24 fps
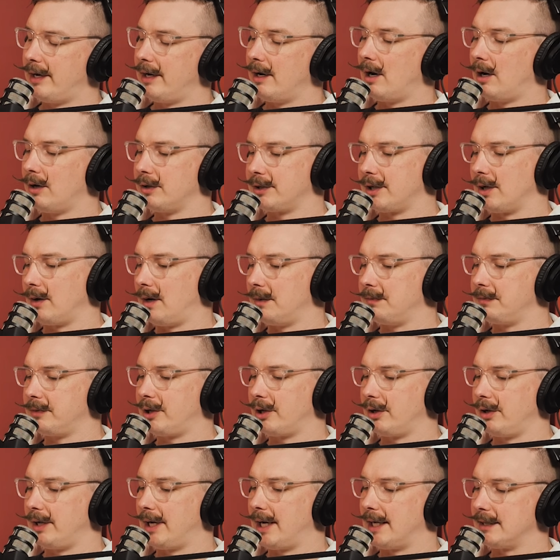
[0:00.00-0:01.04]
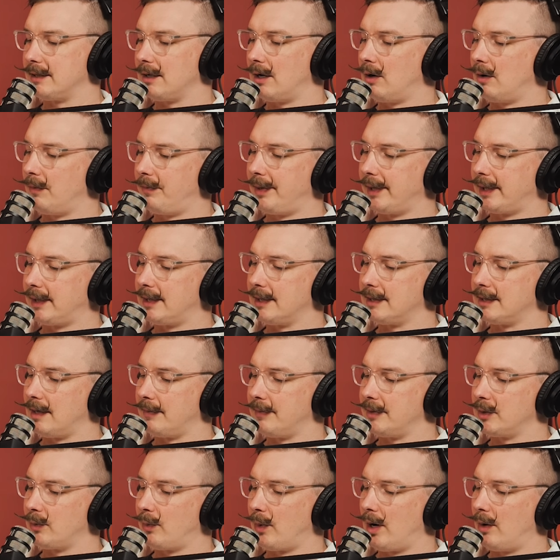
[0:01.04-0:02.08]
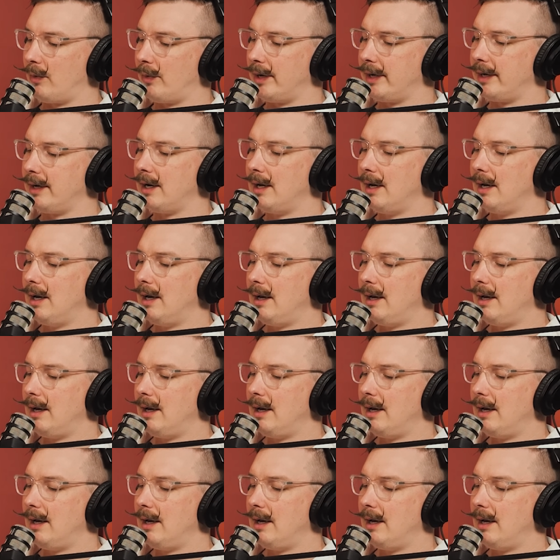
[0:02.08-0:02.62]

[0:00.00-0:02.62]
then also, I'm sure you guys all picked this up as well when,